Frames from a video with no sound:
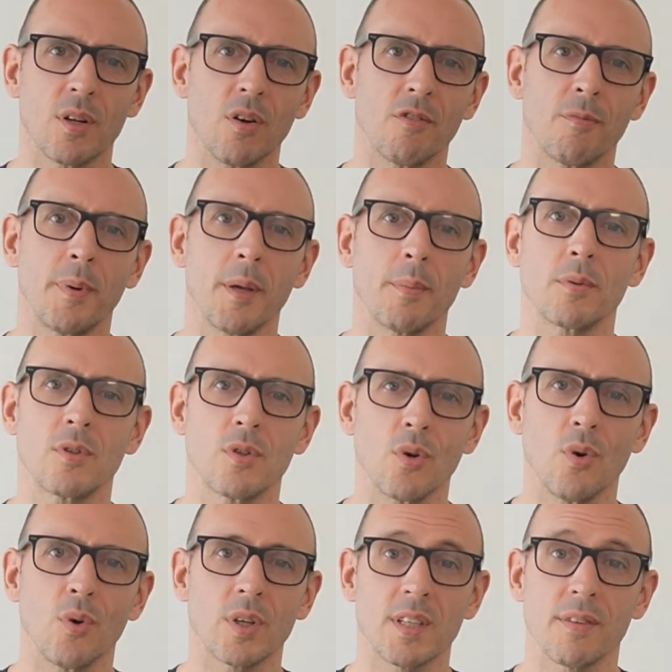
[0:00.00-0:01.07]
a lot of people
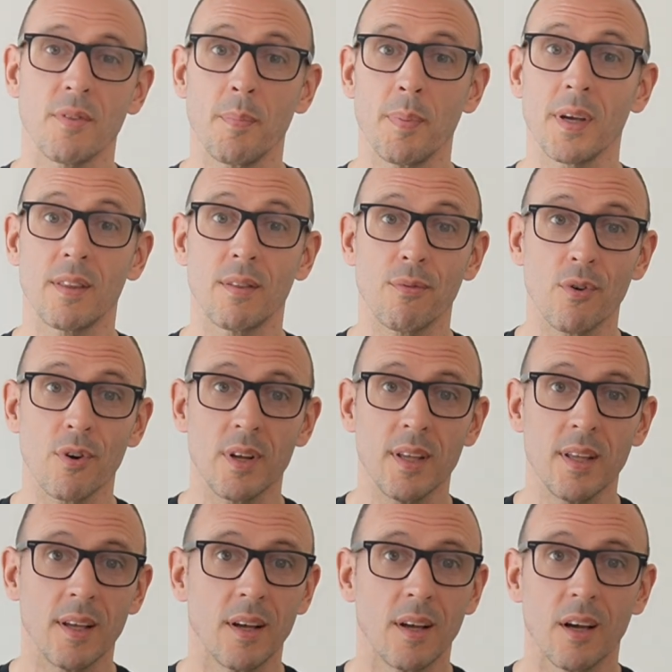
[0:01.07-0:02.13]
talk as if the Big
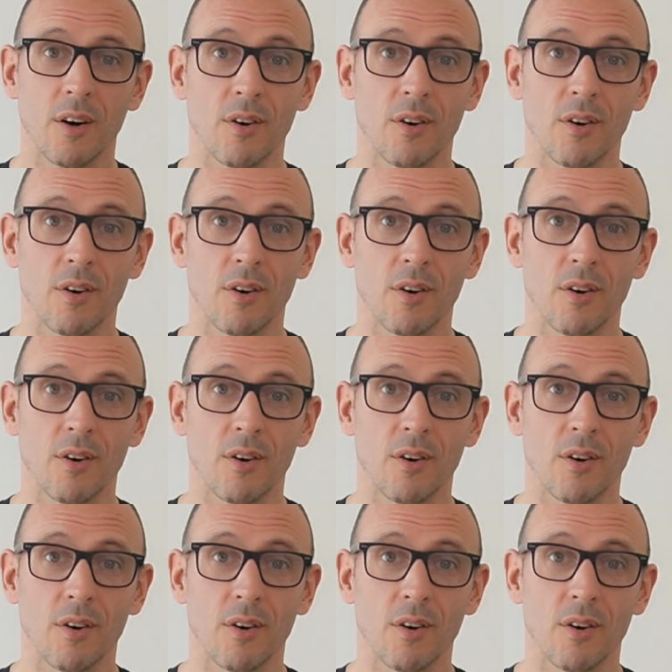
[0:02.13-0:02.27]
3